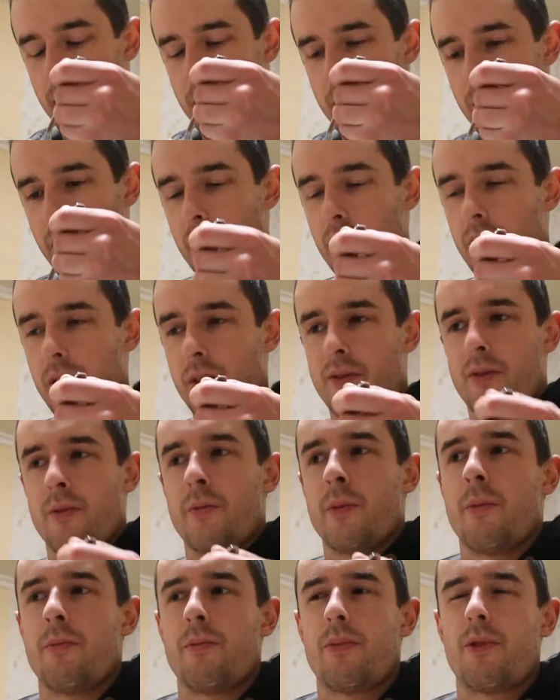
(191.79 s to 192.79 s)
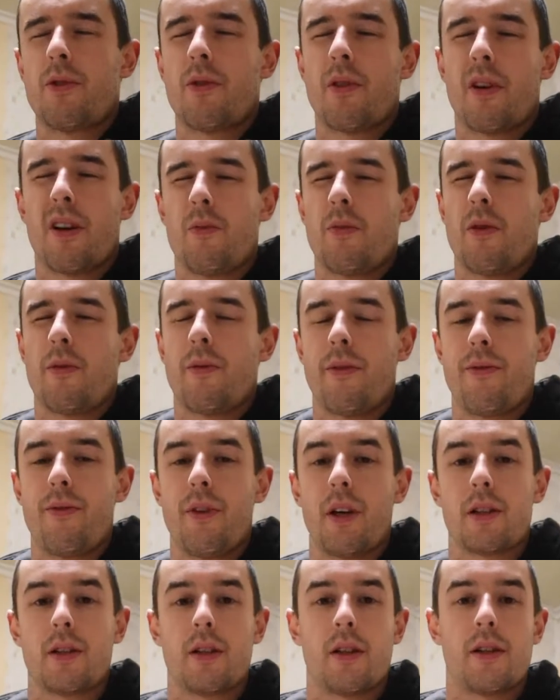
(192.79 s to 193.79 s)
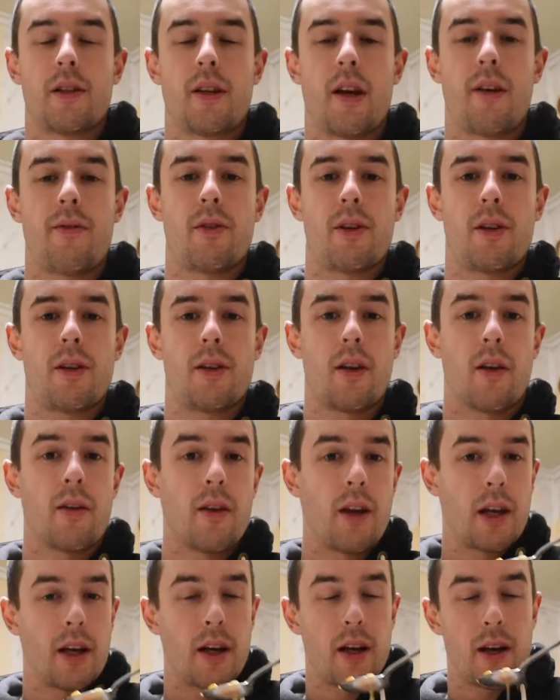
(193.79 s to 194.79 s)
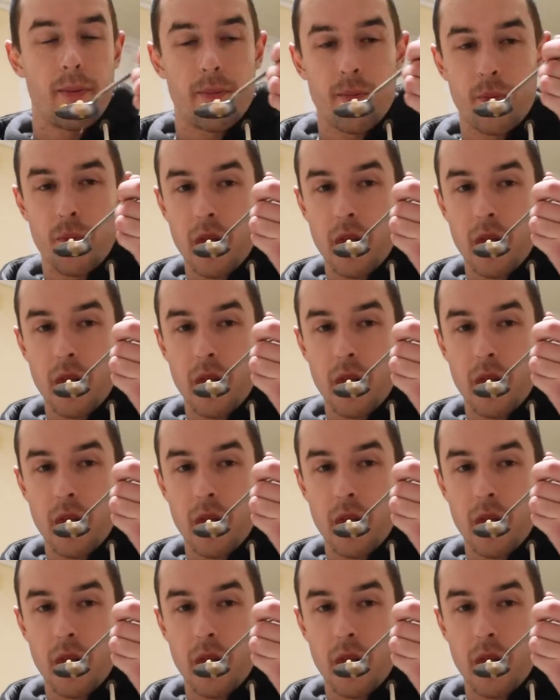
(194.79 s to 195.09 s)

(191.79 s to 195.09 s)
Both of them I'm sure I could probably fix, I just haven't done that yet.